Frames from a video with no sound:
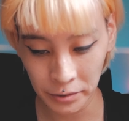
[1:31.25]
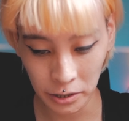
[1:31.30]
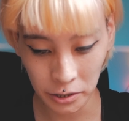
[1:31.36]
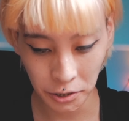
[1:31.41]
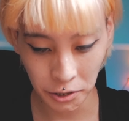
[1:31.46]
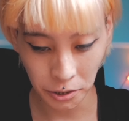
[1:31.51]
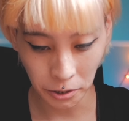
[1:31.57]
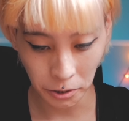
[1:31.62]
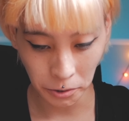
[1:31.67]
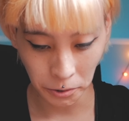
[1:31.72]

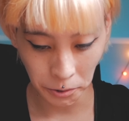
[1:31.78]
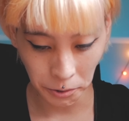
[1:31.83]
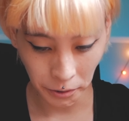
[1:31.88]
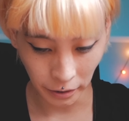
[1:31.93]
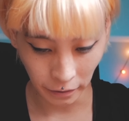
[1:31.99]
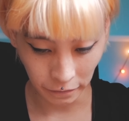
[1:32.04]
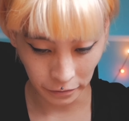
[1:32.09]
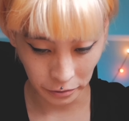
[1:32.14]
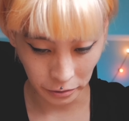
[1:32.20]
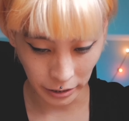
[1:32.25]
So
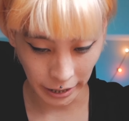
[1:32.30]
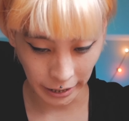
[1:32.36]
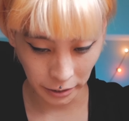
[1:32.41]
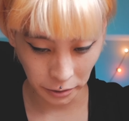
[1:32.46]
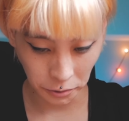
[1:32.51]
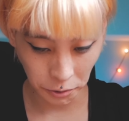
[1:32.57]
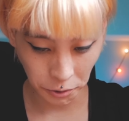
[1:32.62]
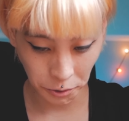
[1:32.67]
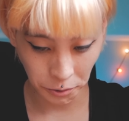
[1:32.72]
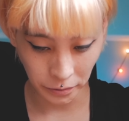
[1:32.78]
if you like
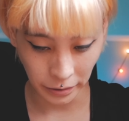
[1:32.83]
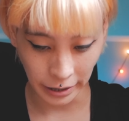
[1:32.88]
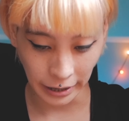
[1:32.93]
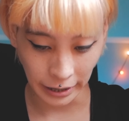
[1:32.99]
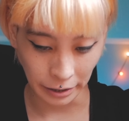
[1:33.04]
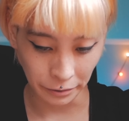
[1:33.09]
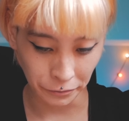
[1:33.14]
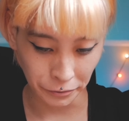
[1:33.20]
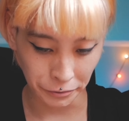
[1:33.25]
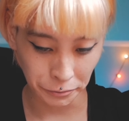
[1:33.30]
to shoot like
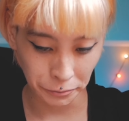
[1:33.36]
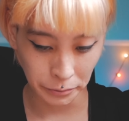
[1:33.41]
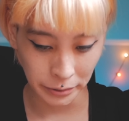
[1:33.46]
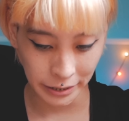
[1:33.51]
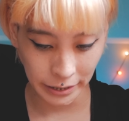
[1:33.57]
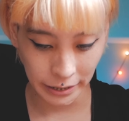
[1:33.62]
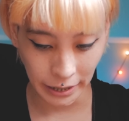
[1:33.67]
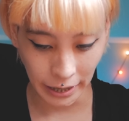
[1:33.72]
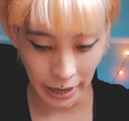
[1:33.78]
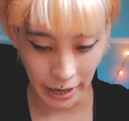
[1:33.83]
around
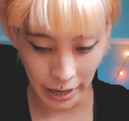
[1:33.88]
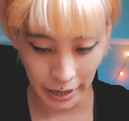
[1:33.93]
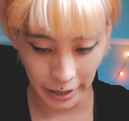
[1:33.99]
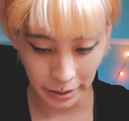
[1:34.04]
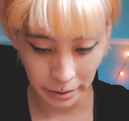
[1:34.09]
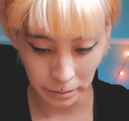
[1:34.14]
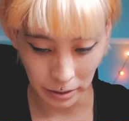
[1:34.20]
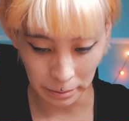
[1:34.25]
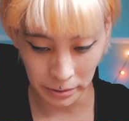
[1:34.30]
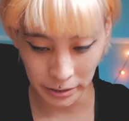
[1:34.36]
28,
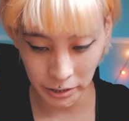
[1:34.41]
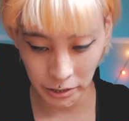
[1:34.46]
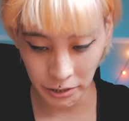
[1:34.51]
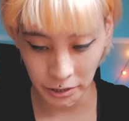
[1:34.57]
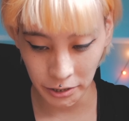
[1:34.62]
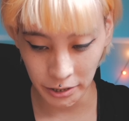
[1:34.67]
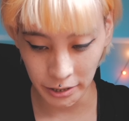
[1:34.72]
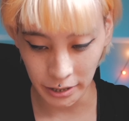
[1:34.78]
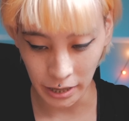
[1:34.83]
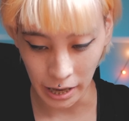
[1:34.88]
I mean, it
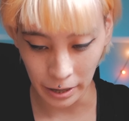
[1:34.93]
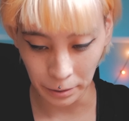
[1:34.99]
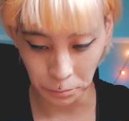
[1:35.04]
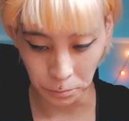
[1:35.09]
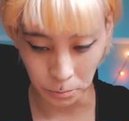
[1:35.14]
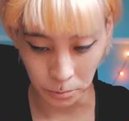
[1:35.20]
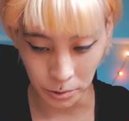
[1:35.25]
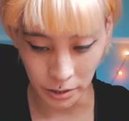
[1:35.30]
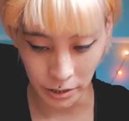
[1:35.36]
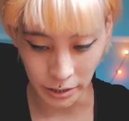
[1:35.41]
doesn't say
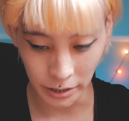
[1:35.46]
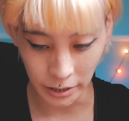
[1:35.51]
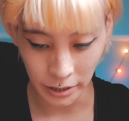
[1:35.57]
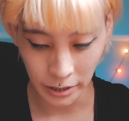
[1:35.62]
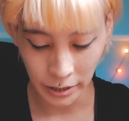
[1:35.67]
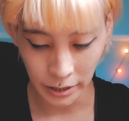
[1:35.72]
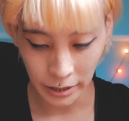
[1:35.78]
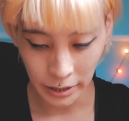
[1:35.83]
where